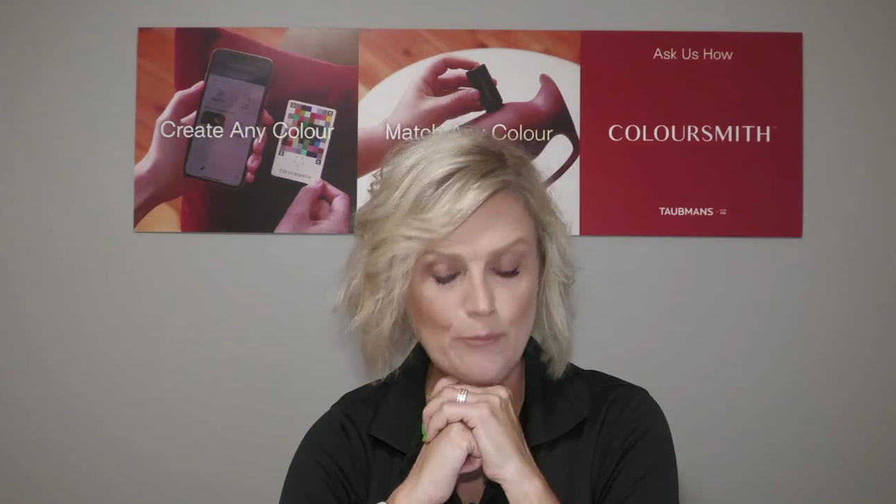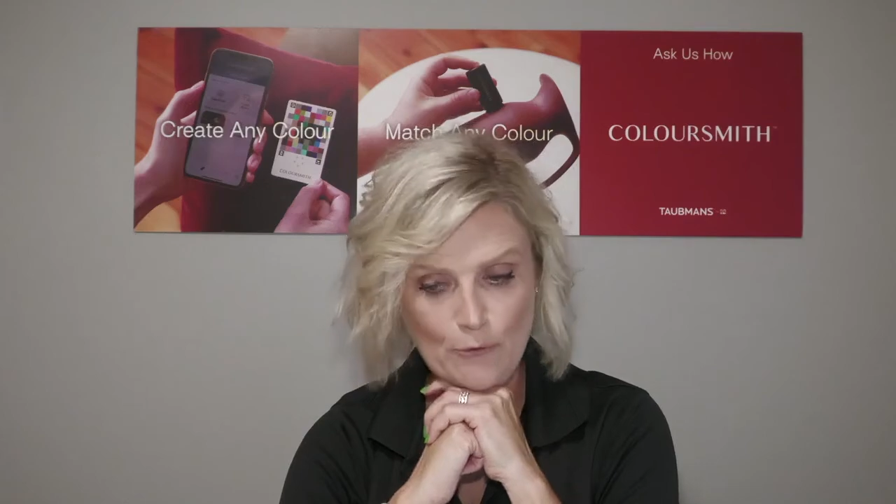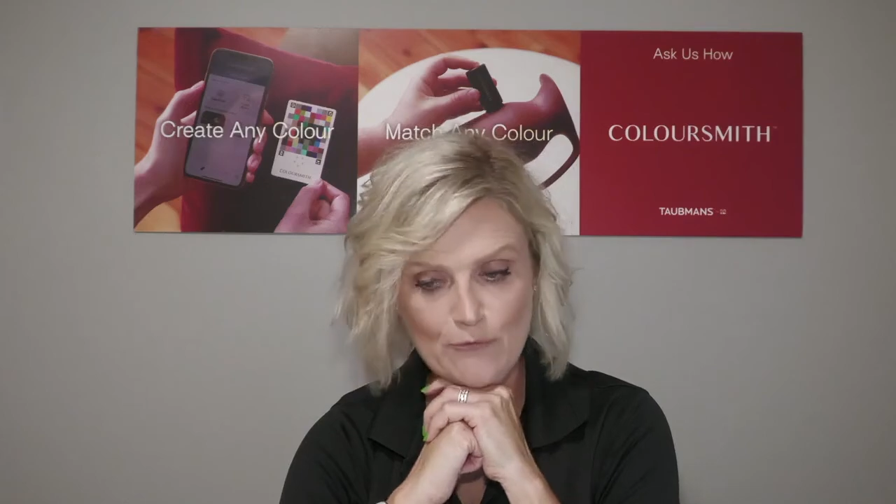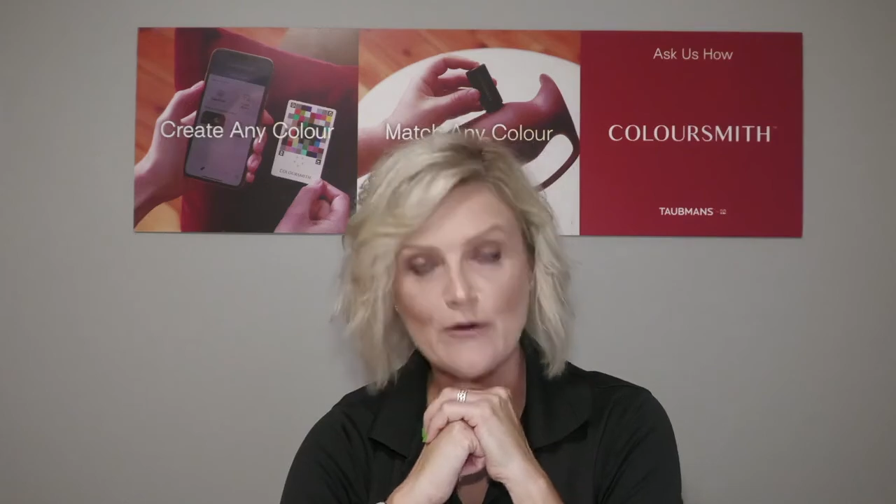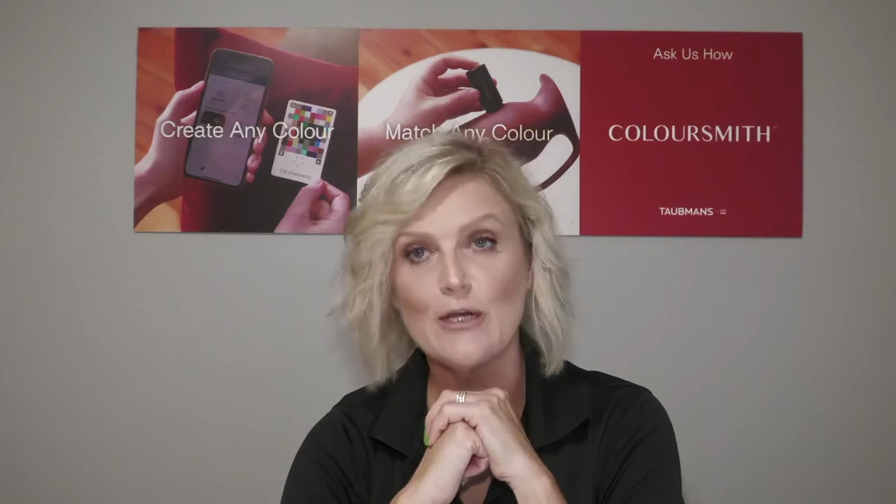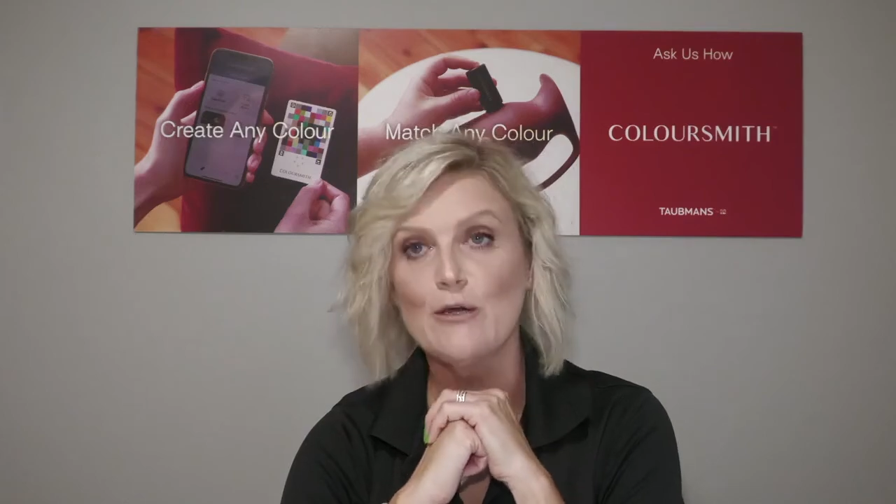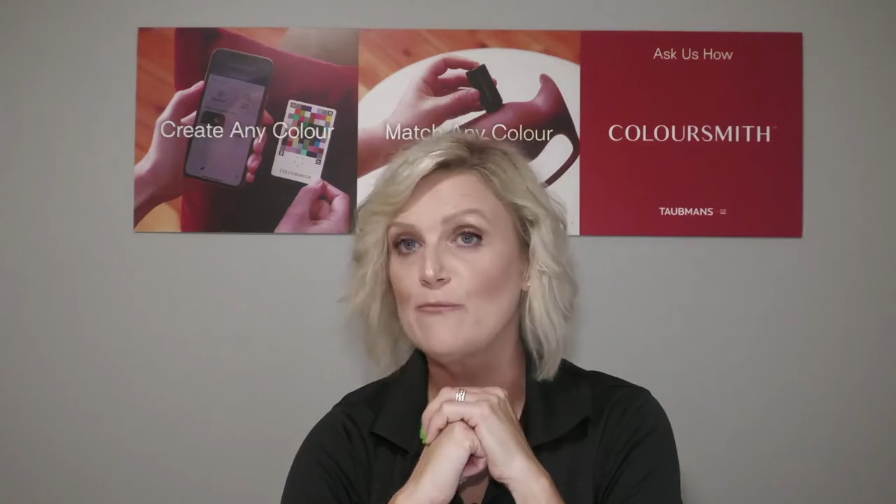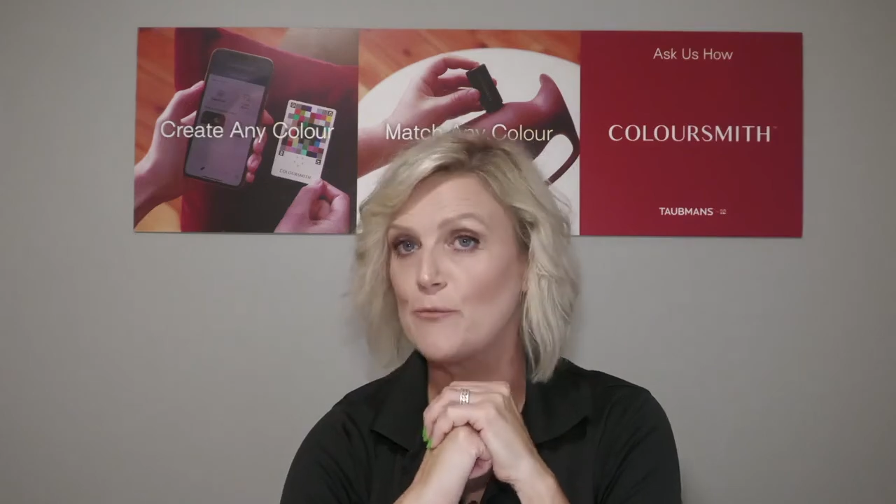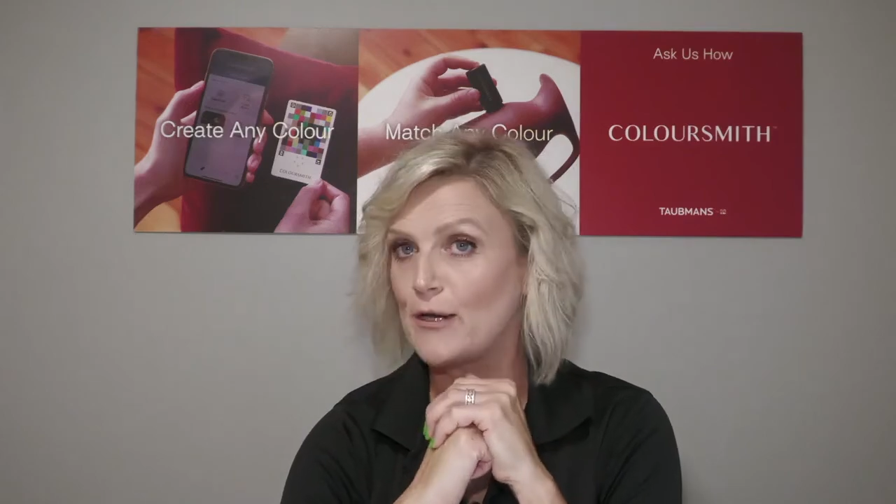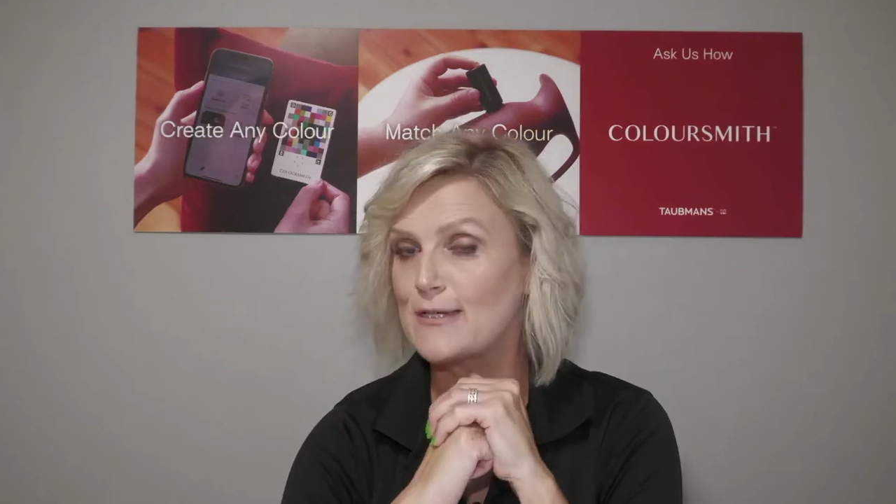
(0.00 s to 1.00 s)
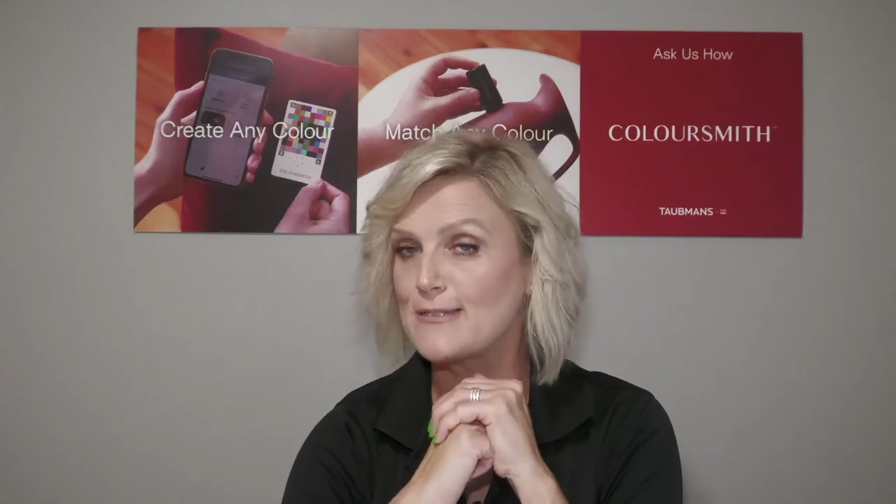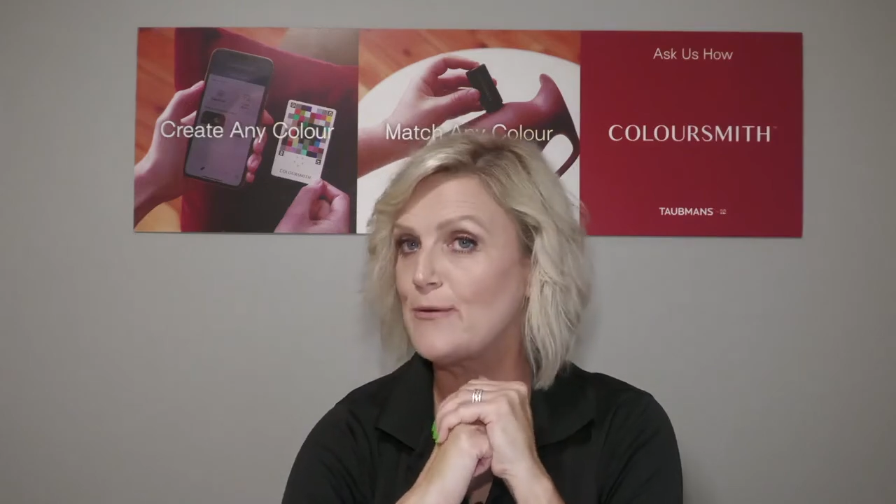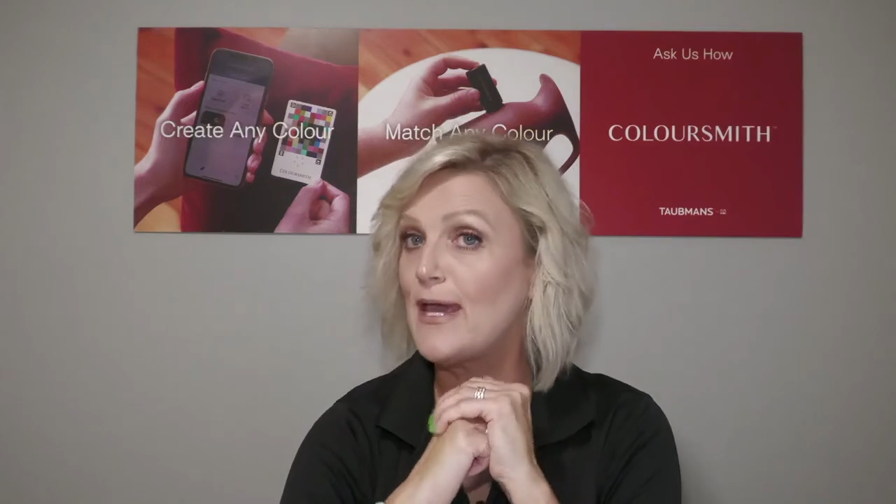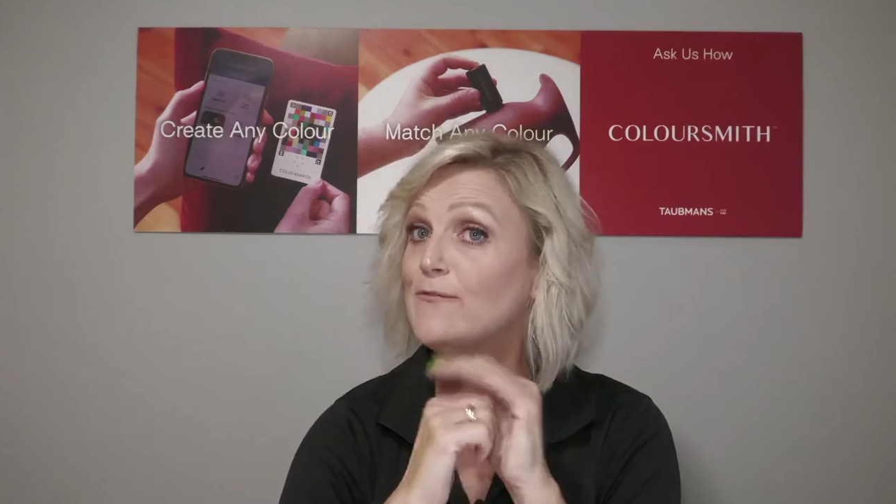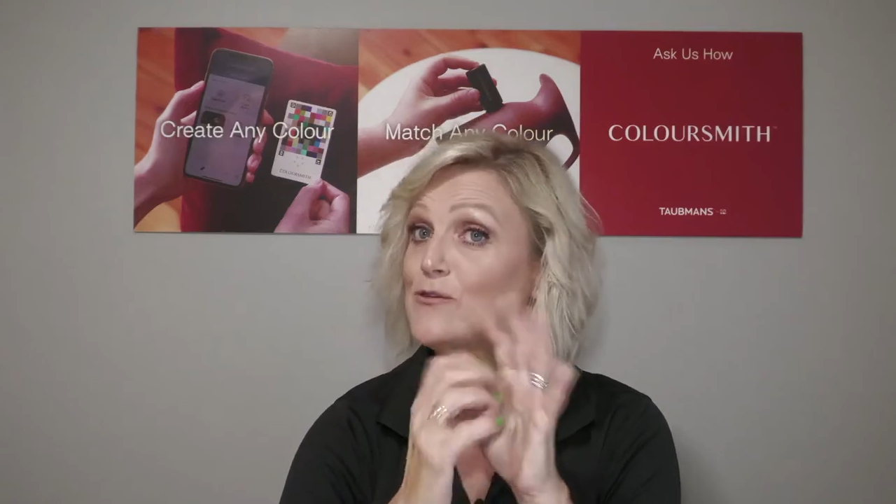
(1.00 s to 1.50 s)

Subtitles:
portfolio of products that we have